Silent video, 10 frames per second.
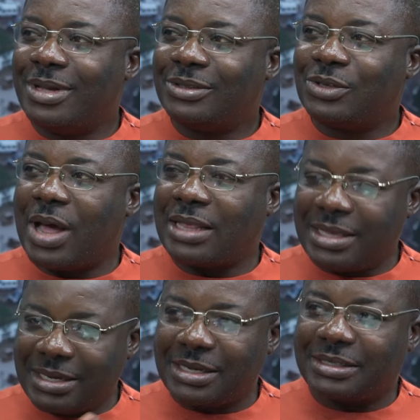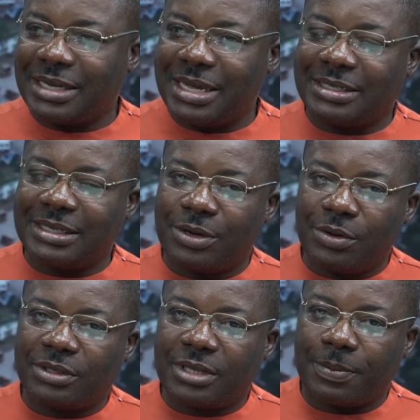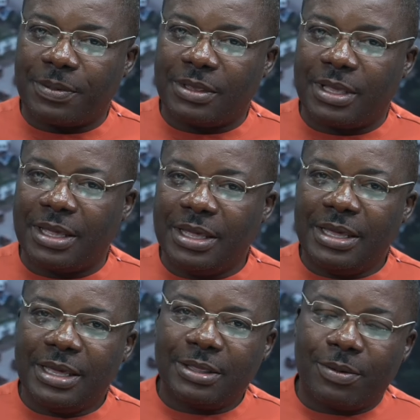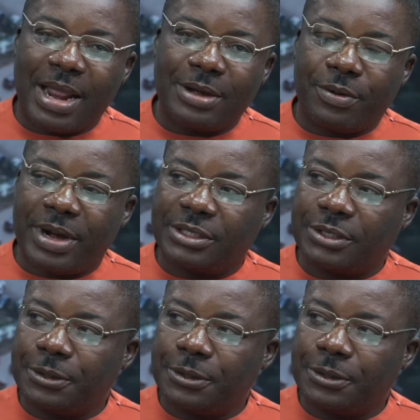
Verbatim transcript: So I think it's a good step in the right direction.